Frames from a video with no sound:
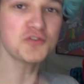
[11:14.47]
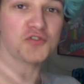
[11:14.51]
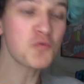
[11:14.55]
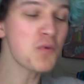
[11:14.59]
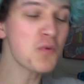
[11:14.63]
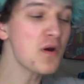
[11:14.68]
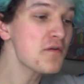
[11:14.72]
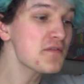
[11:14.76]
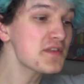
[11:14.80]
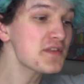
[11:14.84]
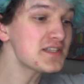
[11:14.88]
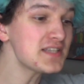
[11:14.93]
Also,
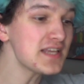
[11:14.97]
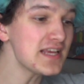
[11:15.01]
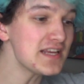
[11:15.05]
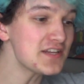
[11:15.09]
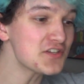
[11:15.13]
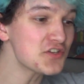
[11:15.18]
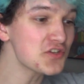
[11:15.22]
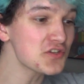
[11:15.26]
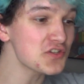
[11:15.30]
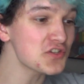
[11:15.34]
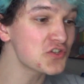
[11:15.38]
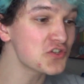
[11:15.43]
where are the
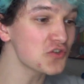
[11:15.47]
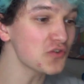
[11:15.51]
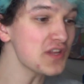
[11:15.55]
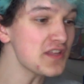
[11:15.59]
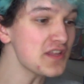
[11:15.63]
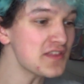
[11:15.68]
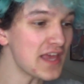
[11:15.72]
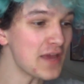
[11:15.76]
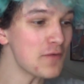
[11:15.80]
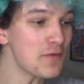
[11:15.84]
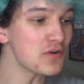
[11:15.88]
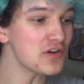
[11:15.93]
teachers?
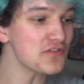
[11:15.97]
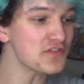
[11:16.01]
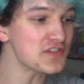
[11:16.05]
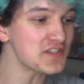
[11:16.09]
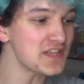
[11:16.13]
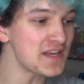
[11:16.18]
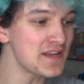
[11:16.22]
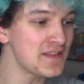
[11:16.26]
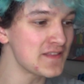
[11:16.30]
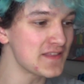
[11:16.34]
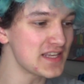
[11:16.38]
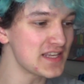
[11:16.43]
Surely they would have
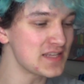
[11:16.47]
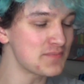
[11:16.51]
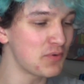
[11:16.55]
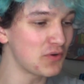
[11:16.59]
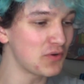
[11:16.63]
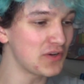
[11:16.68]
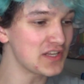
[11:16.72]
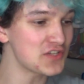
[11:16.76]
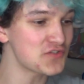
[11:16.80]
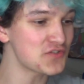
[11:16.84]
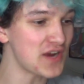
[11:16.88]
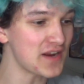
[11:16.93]
seen these
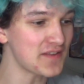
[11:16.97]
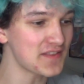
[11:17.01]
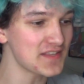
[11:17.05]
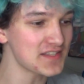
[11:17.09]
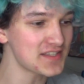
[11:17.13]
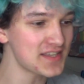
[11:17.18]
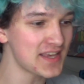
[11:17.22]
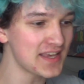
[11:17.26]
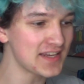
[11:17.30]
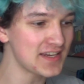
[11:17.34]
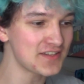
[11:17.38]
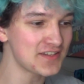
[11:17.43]
bullies drag
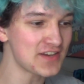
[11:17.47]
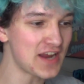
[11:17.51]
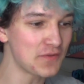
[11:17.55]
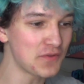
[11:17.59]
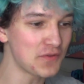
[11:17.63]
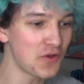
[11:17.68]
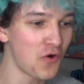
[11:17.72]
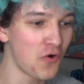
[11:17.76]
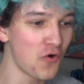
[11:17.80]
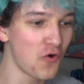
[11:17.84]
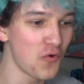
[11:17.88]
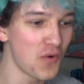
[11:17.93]
this kid
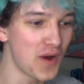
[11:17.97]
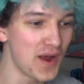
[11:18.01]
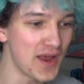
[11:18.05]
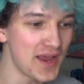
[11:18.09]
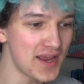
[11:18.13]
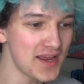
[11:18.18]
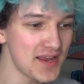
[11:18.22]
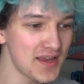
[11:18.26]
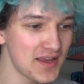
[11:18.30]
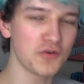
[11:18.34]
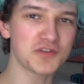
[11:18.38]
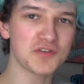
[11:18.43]
down the
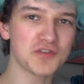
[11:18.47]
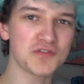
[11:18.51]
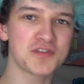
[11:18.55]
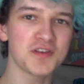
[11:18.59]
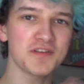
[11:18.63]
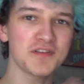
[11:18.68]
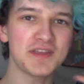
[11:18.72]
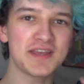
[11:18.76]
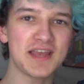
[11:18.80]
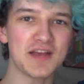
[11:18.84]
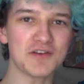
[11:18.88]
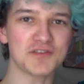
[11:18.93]
hallway. Also,
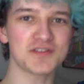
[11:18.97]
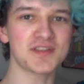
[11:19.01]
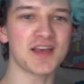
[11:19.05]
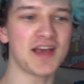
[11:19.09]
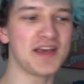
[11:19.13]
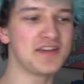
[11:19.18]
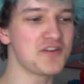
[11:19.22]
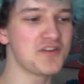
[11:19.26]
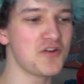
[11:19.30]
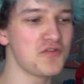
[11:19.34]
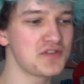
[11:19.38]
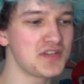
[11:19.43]
something else that
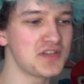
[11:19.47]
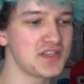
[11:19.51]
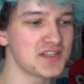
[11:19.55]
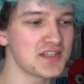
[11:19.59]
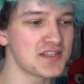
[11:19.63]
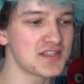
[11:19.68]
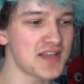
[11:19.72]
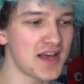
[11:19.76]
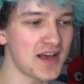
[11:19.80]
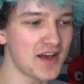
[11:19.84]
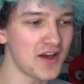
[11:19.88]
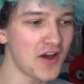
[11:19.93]
I noticed
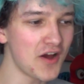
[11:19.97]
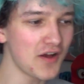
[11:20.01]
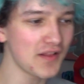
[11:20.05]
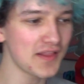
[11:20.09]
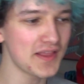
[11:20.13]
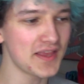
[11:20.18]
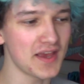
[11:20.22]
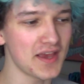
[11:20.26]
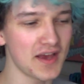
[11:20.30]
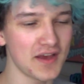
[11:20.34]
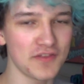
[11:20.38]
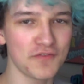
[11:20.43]
is that
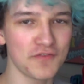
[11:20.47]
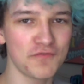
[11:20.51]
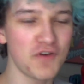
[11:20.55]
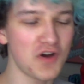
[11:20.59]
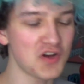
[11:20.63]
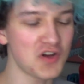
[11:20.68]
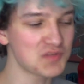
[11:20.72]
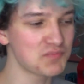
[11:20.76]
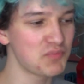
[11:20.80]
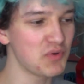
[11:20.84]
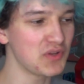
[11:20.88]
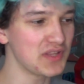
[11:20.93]
earlier, the
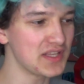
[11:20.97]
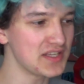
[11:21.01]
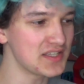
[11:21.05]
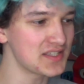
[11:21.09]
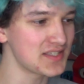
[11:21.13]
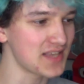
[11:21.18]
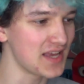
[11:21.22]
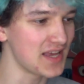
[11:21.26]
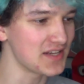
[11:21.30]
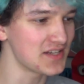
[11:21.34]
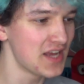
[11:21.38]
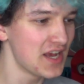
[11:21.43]
first bully
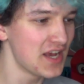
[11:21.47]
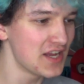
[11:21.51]
said,